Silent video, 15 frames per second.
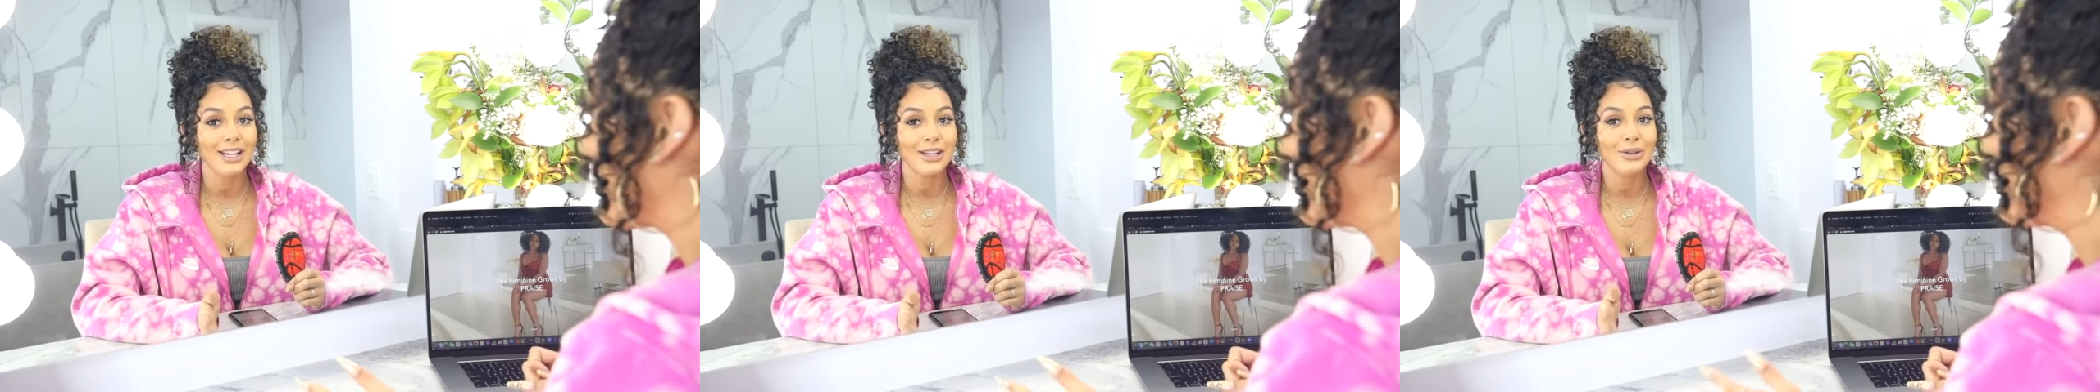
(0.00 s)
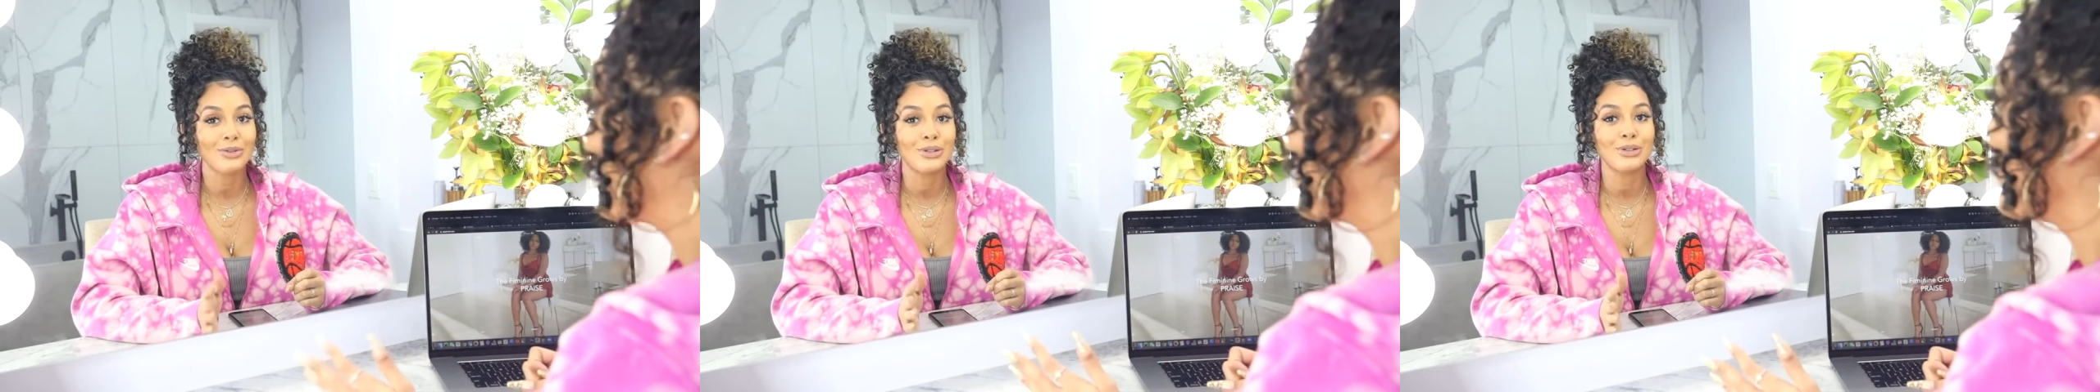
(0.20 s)

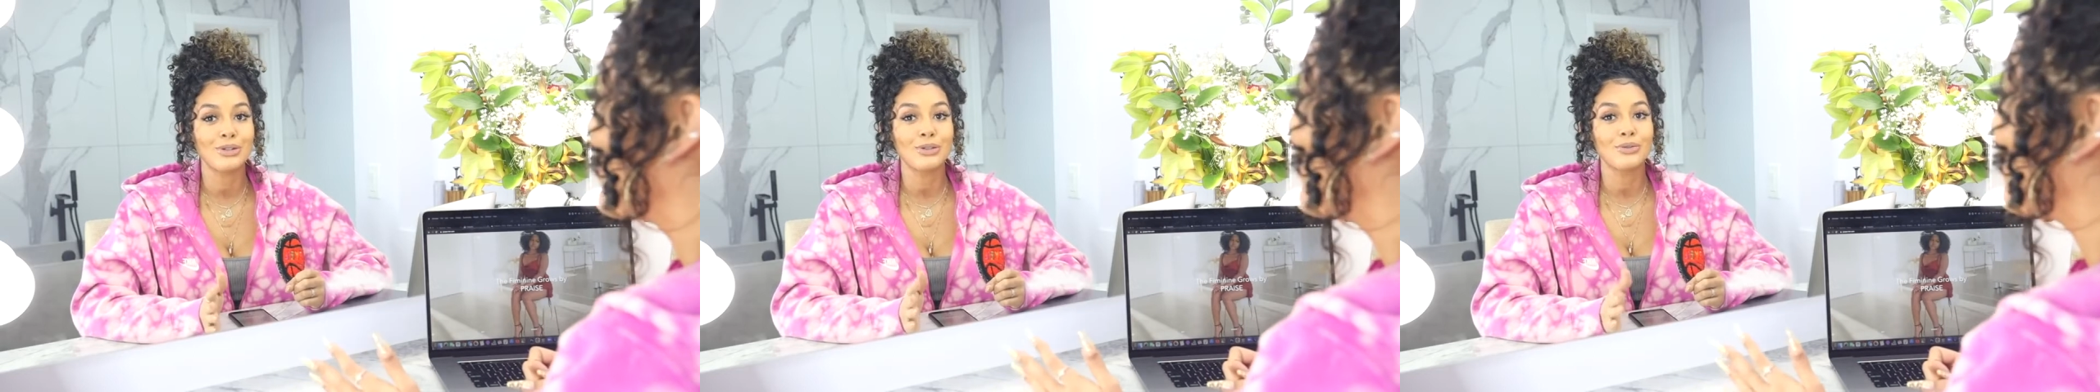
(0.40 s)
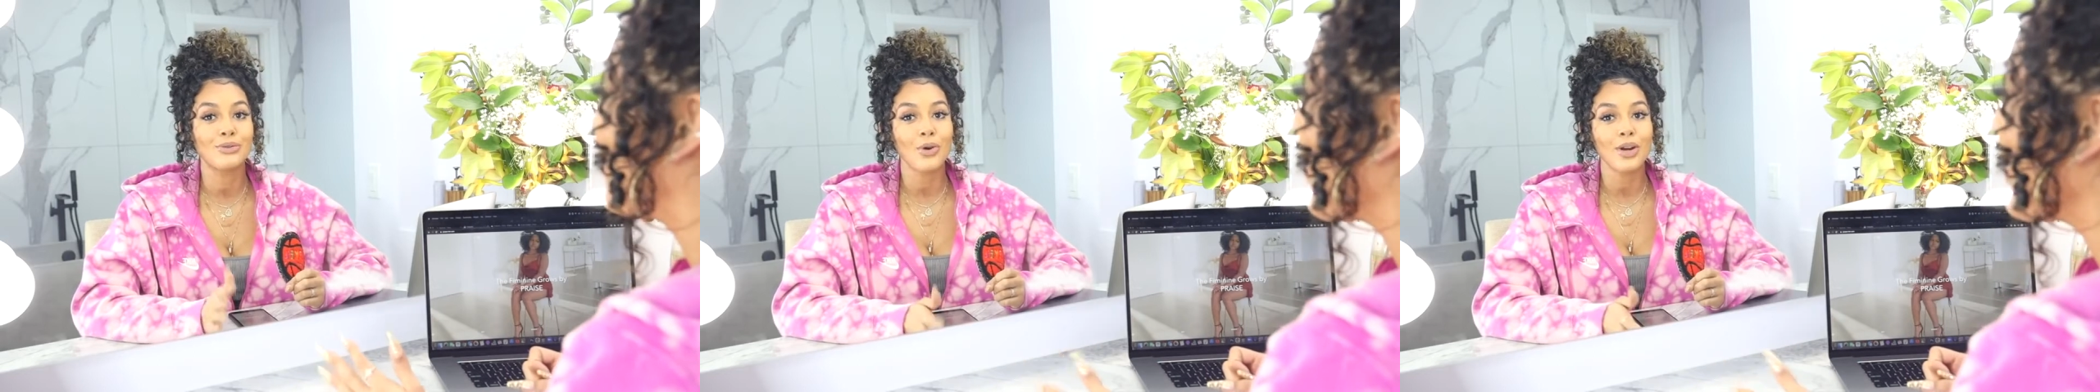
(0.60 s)
you to
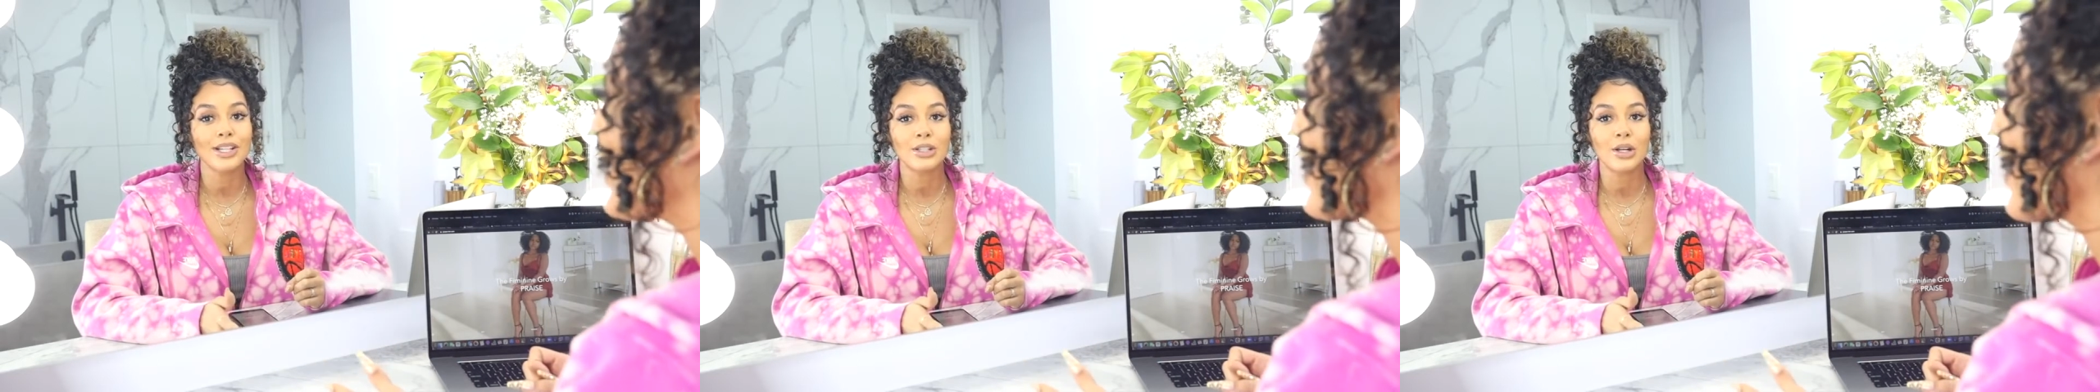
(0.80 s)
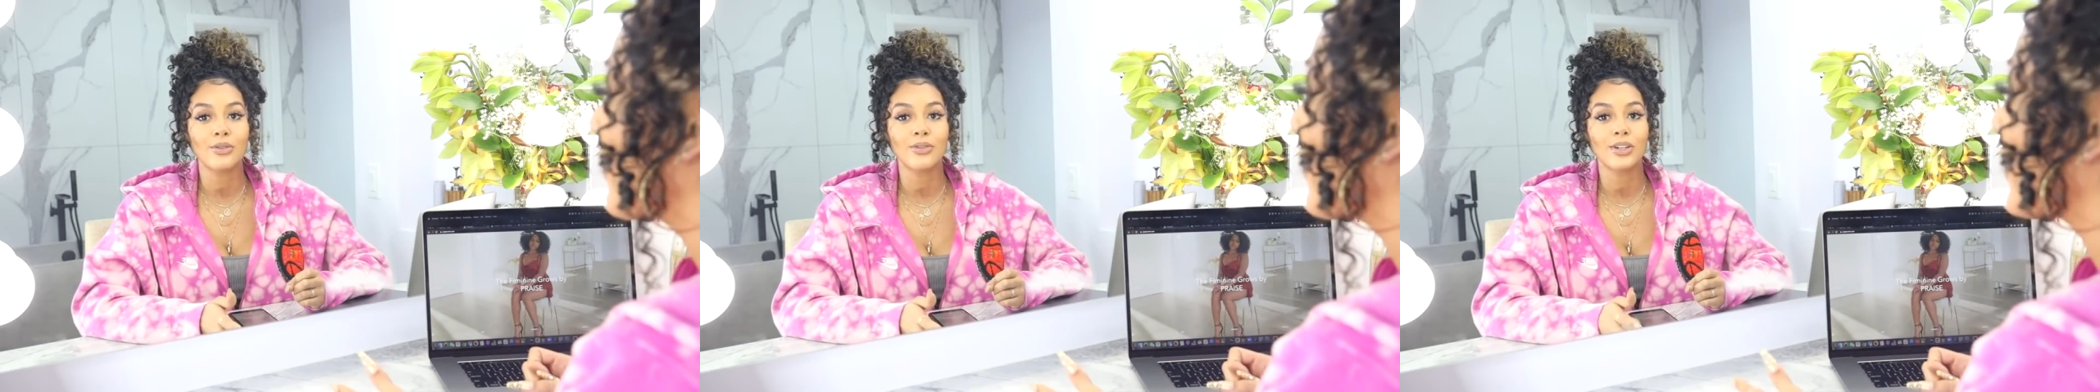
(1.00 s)
do
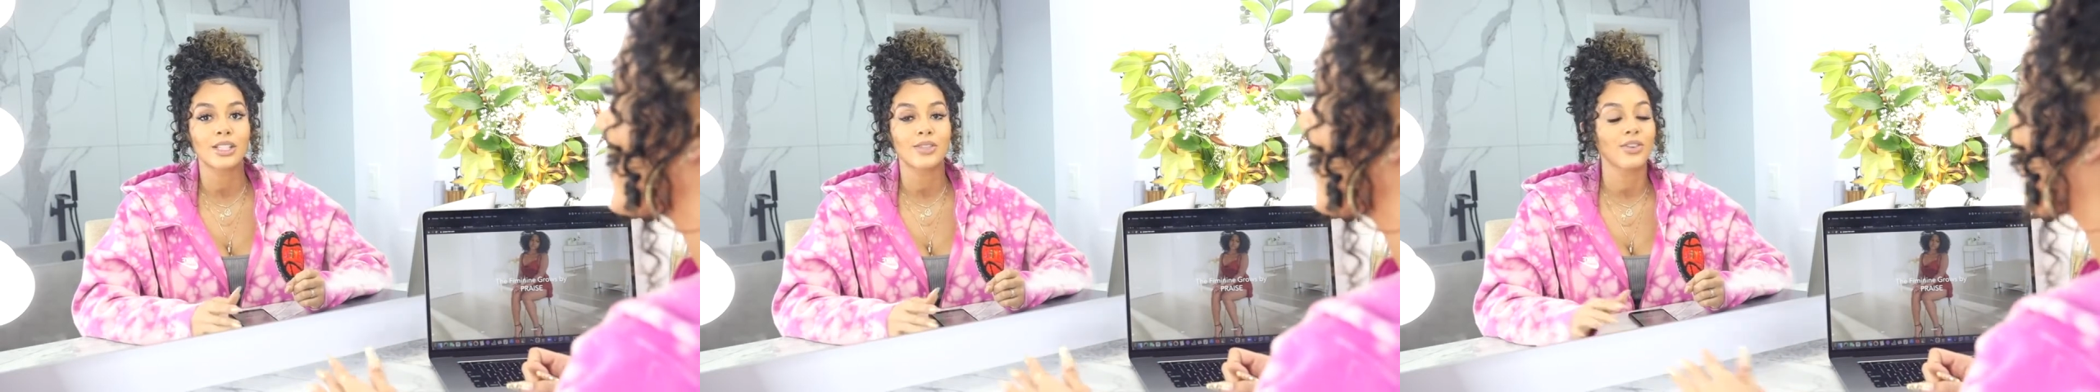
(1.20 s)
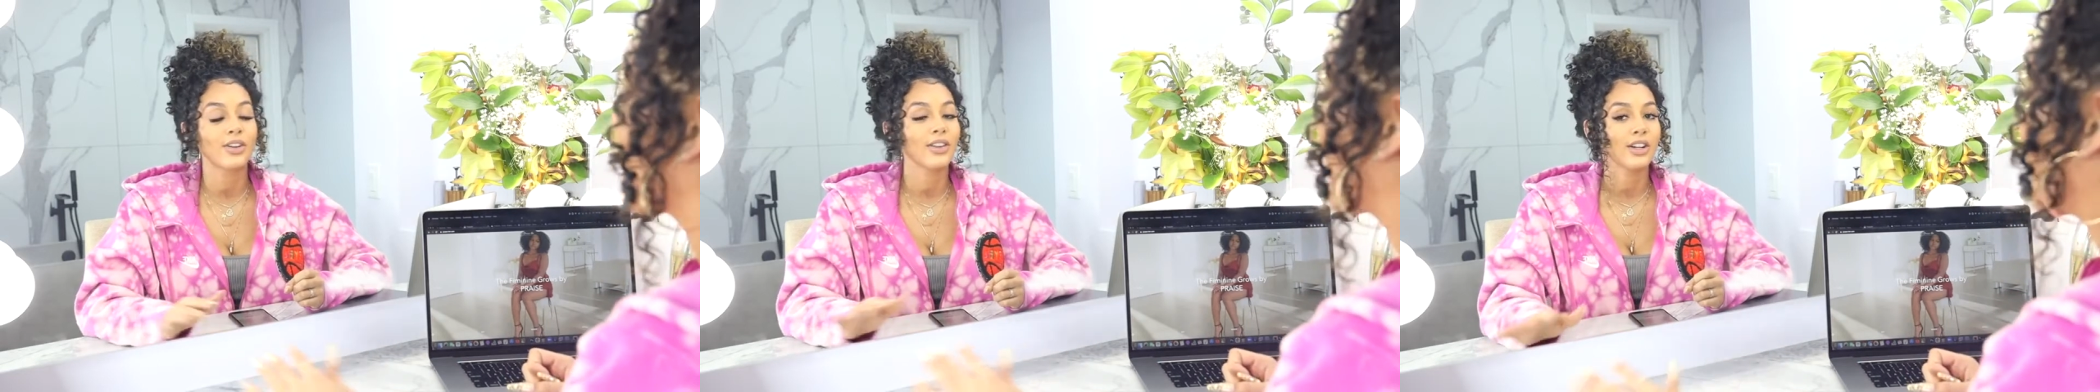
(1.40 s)

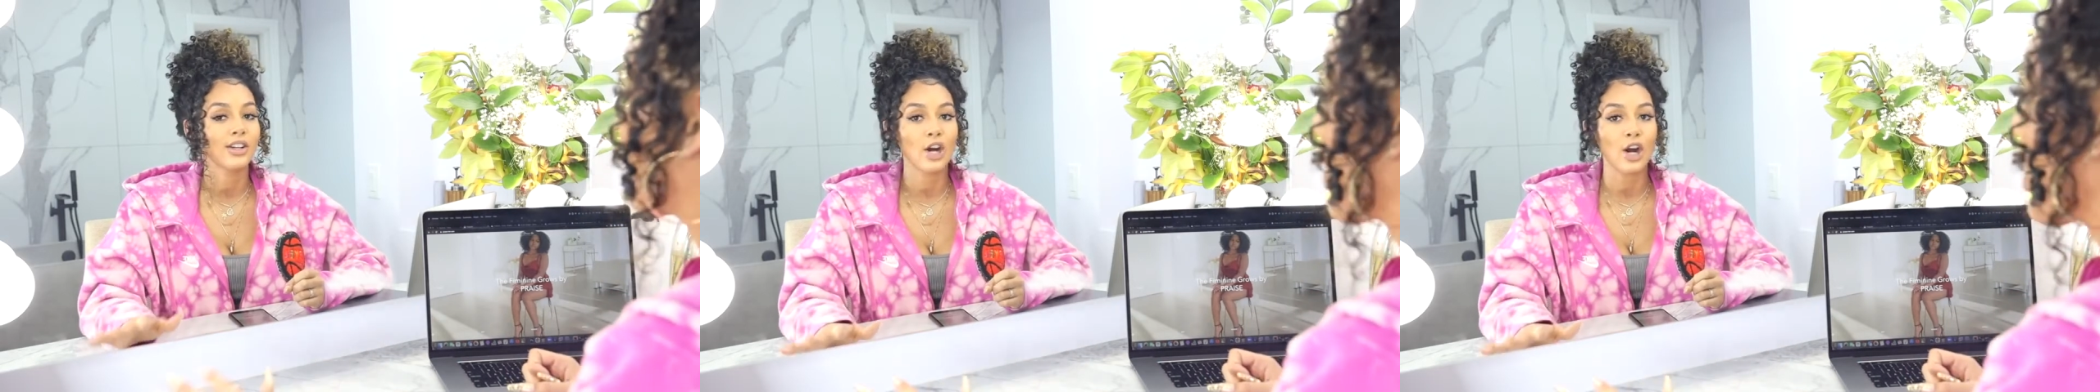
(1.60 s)
voiceovers for their